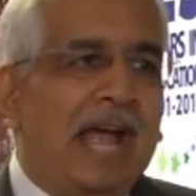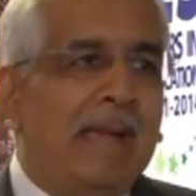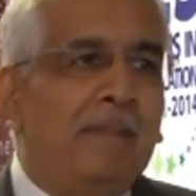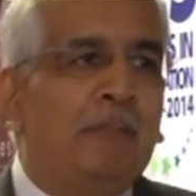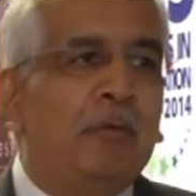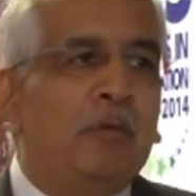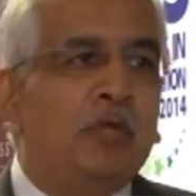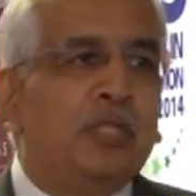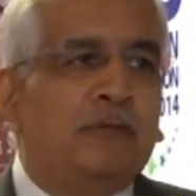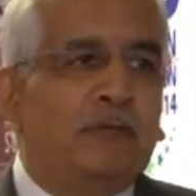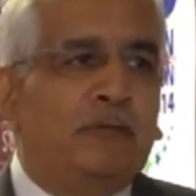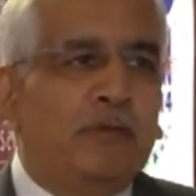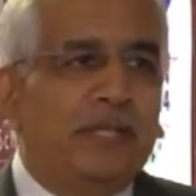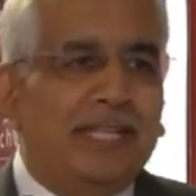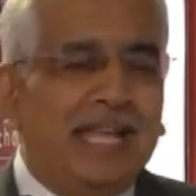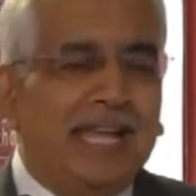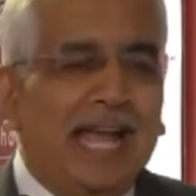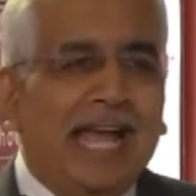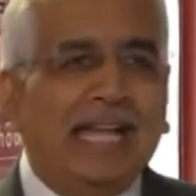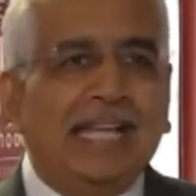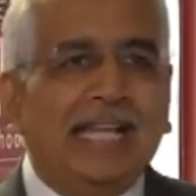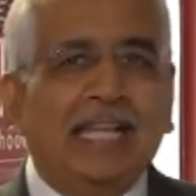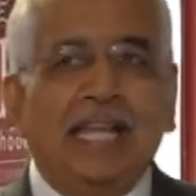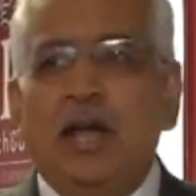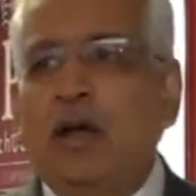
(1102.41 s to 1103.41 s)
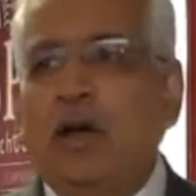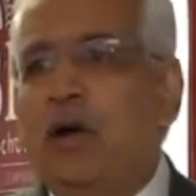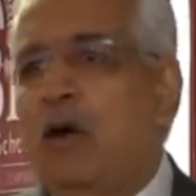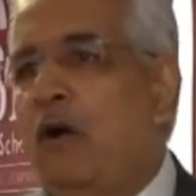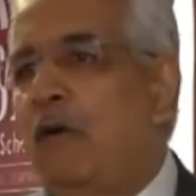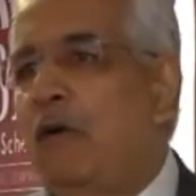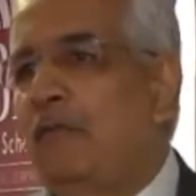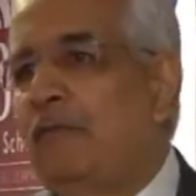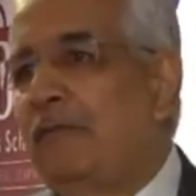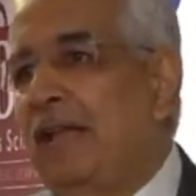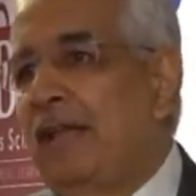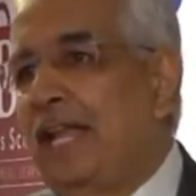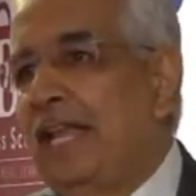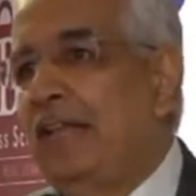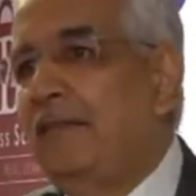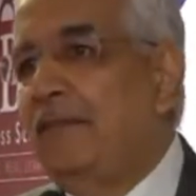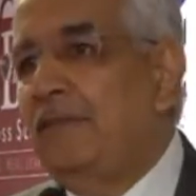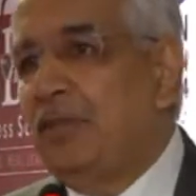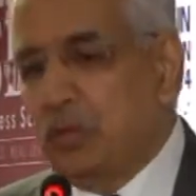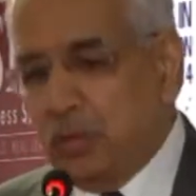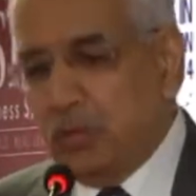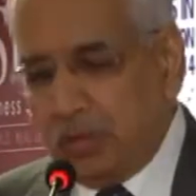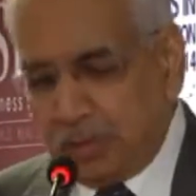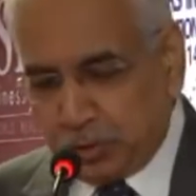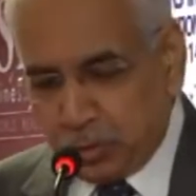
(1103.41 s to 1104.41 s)
I push for the idea of
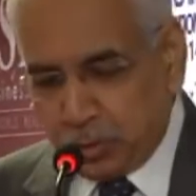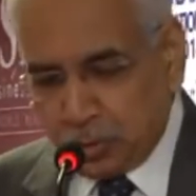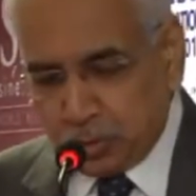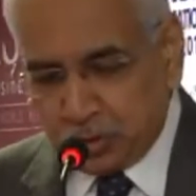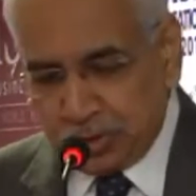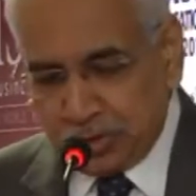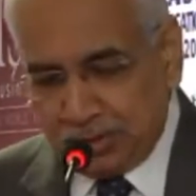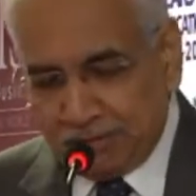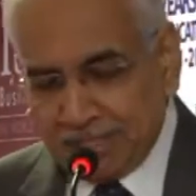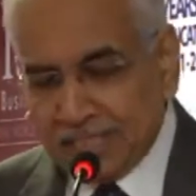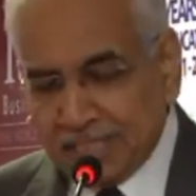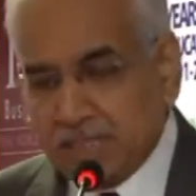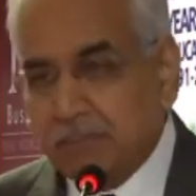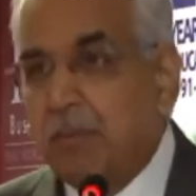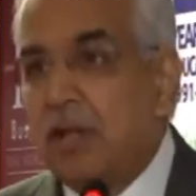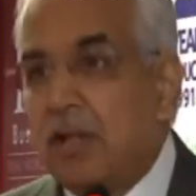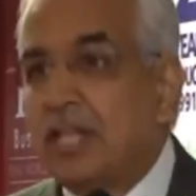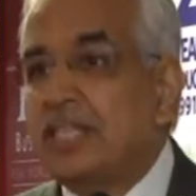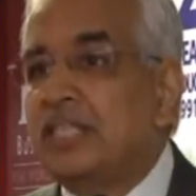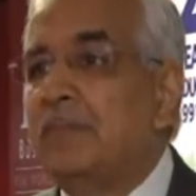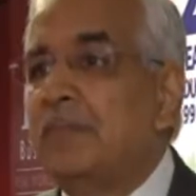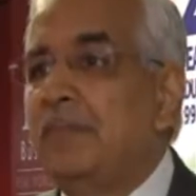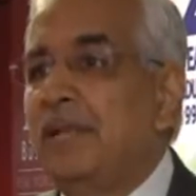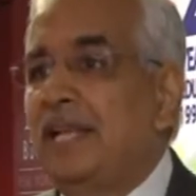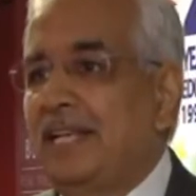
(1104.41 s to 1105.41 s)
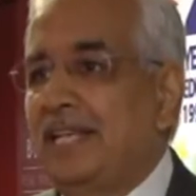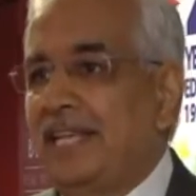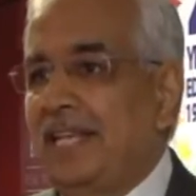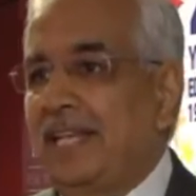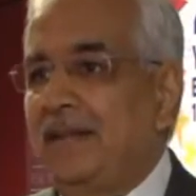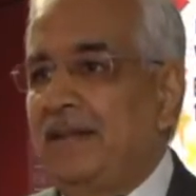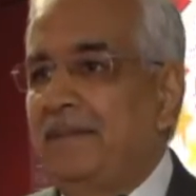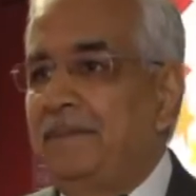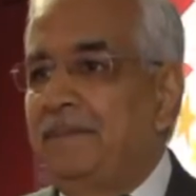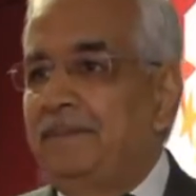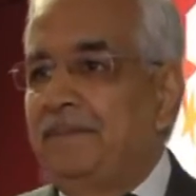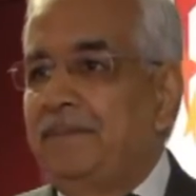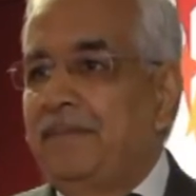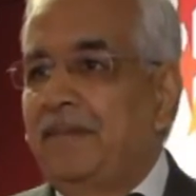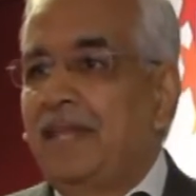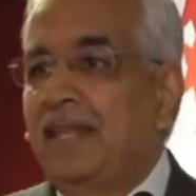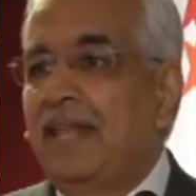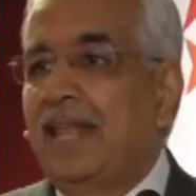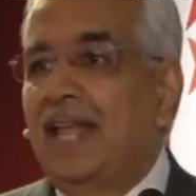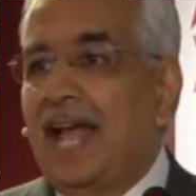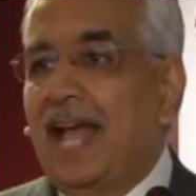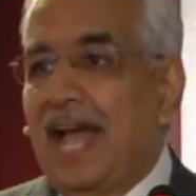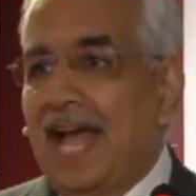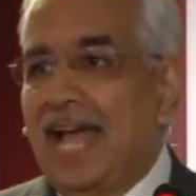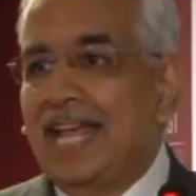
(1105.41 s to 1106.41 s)
individual social responsibility,
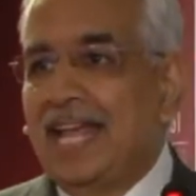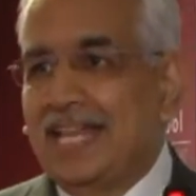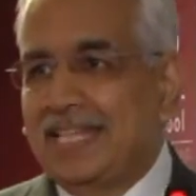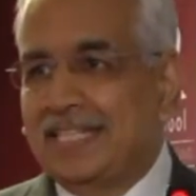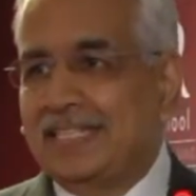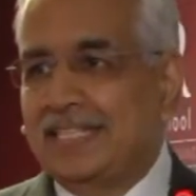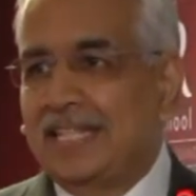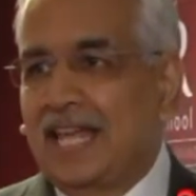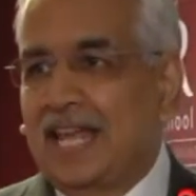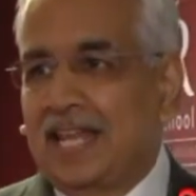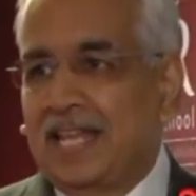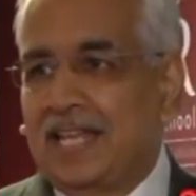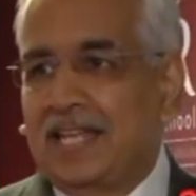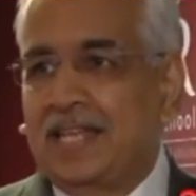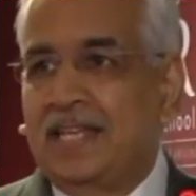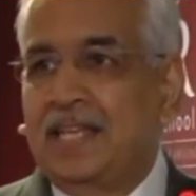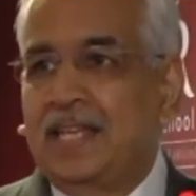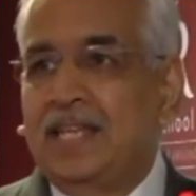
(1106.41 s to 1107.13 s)
ISR.